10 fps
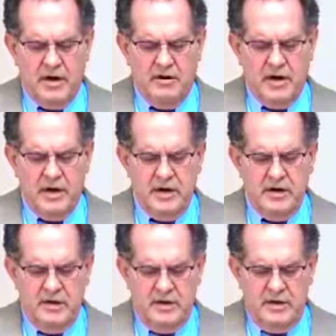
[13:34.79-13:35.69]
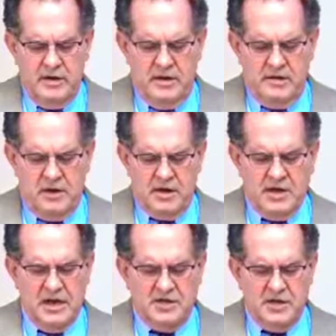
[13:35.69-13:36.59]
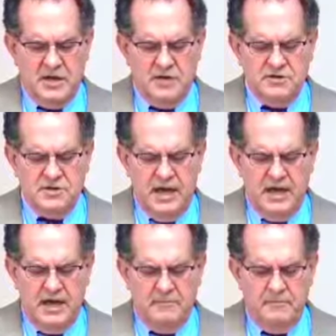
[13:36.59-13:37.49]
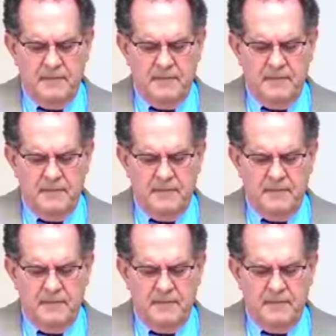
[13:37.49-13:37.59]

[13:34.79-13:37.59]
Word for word: hearing for our attention, understanding.